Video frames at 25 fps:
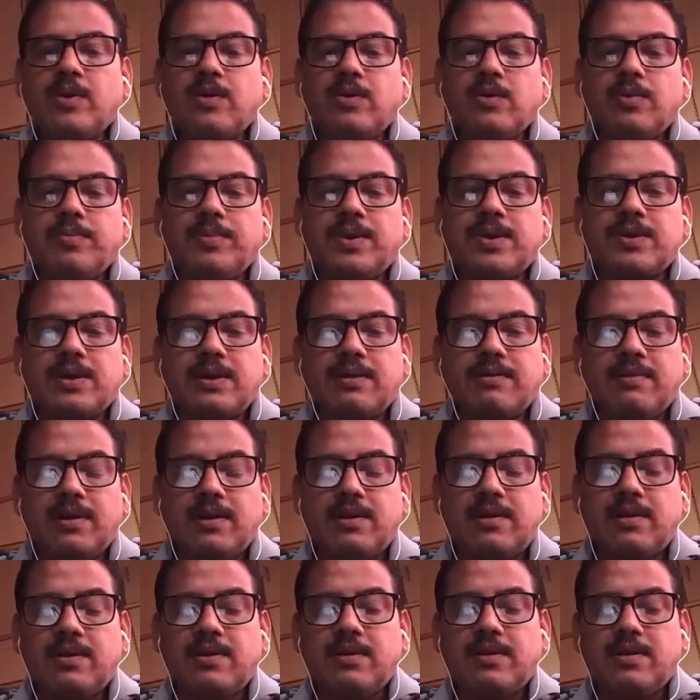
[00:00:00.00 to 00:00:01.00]
You must have
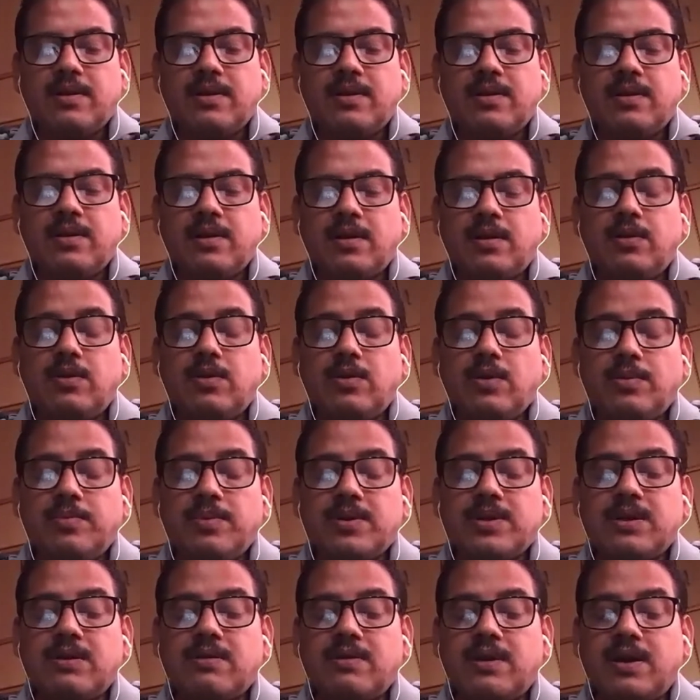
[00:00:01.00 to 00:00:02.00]
heard you
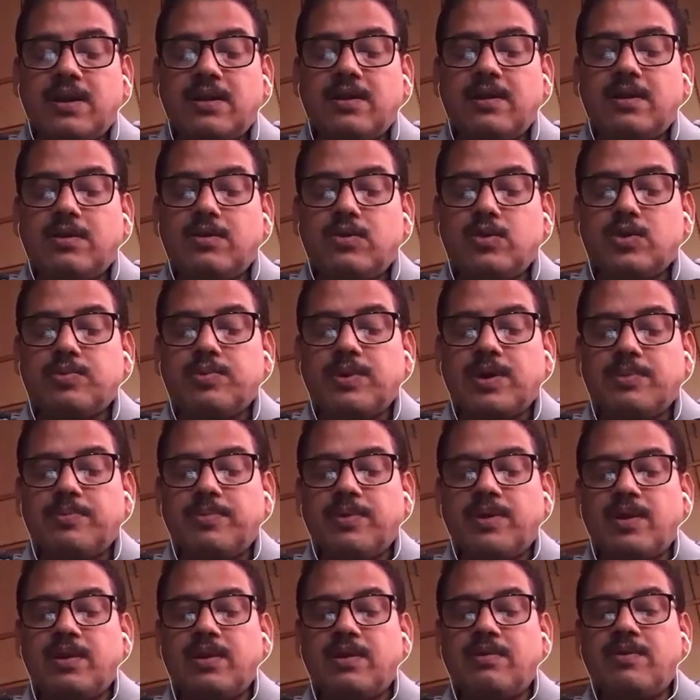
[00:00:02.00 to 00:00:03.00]
must have read in the
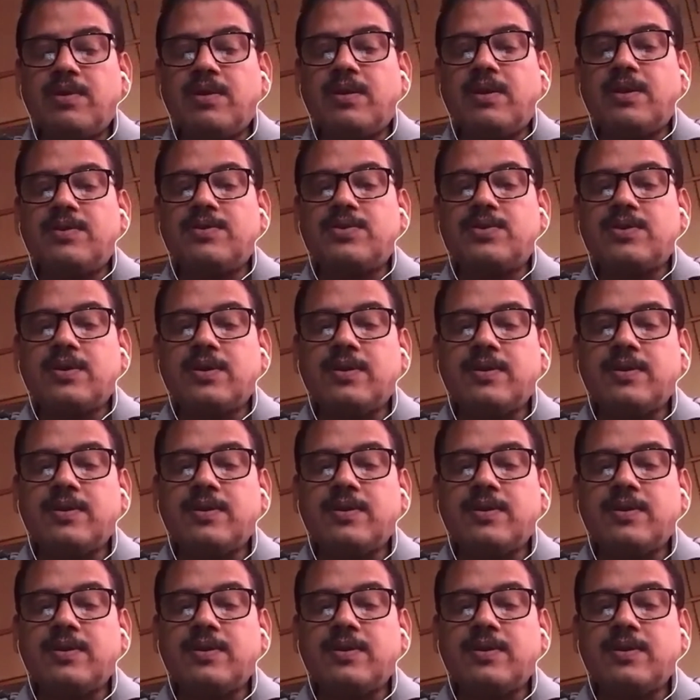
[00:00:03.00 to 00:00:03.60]
newspaper even this